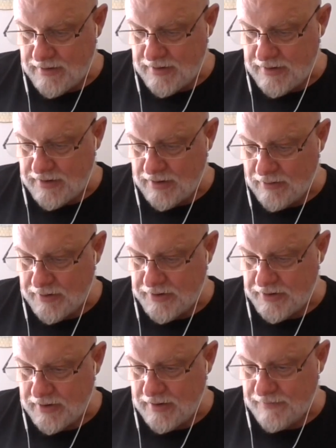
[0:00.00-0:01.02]
show it
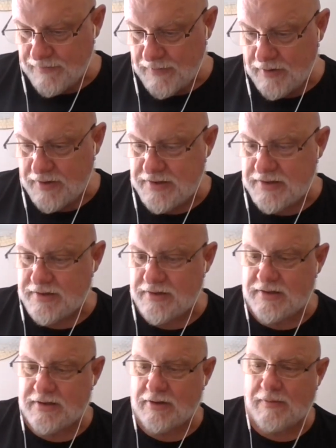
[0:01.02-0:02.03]
to you. Well, this isn't
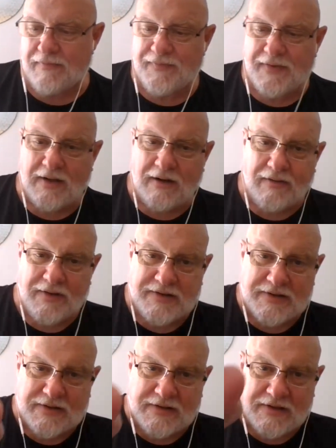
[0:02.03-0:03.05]
something, you know,
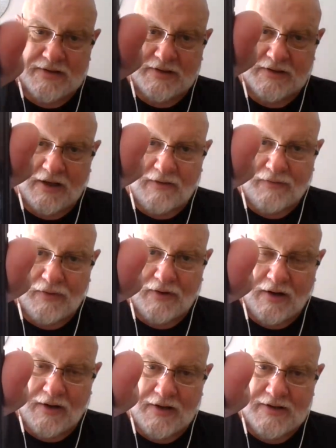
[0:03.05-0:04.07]
this is the title for it,
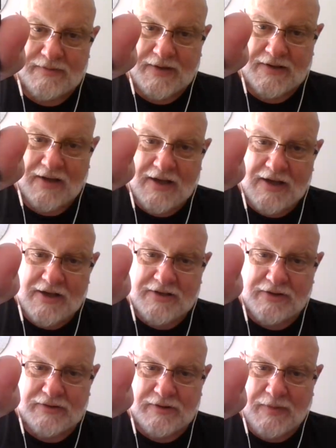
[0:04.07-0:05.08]
On His Majesty.
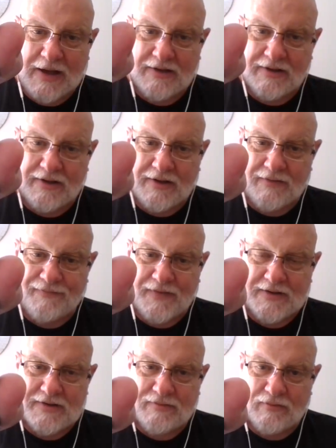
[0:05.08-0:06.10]
So it's about
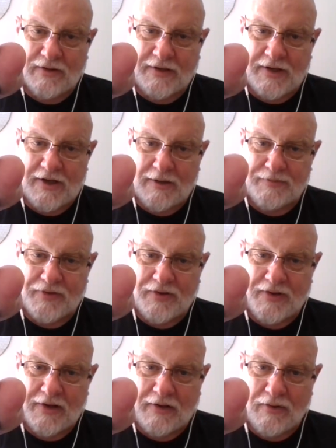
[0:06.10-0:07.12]
it's leading up to
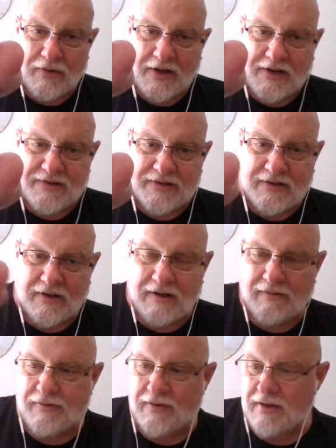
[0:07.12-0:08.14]
the coronation
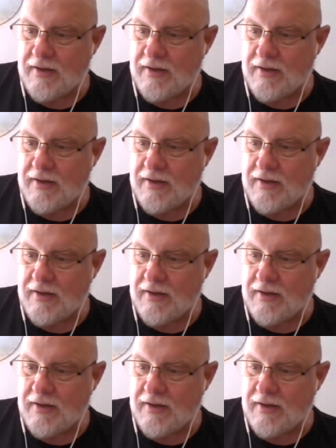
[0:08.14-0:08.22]
of